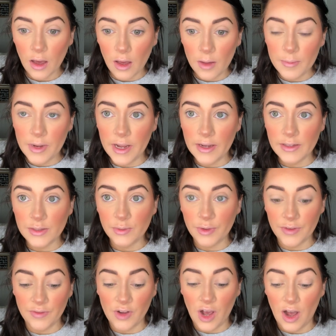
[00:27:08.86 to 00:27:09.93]
up next
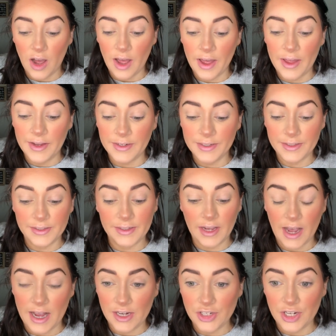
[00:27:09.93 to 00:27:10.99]
we've got
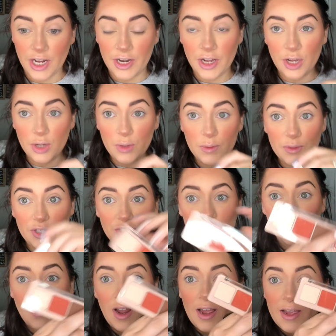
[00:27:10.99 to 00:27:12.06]
eyeshadow to
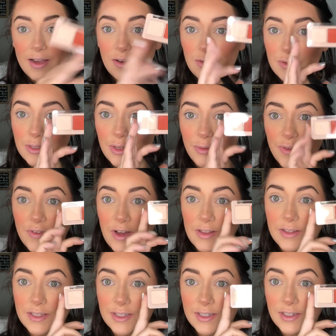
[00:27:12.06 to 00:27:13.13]
try out. So we've got
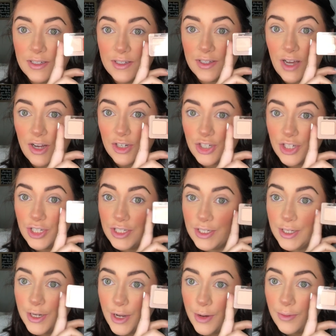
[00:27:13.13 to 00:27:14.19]
this Natasha
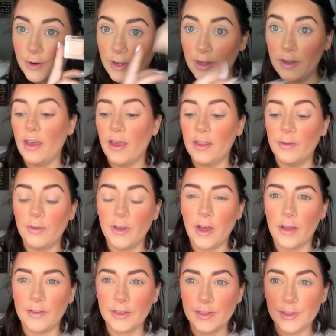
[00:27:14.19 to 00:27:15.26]
Denona, and then we
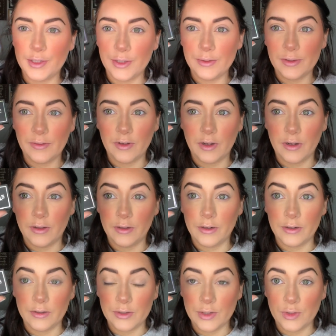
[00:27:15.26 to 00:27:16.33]
got this Dose of
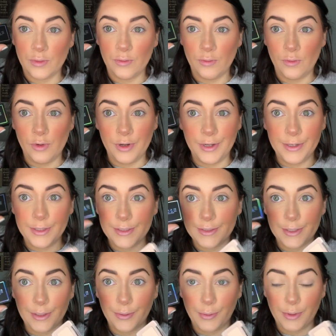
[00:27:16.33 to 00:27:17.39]
Colors One
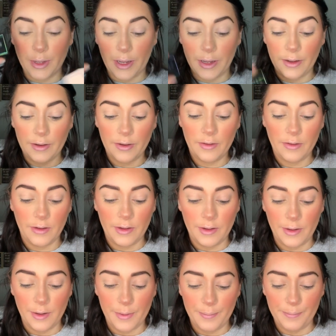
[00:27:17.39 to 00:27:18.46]
Single Thing
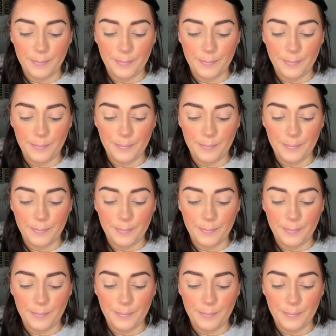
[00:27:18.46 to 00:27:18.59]
um,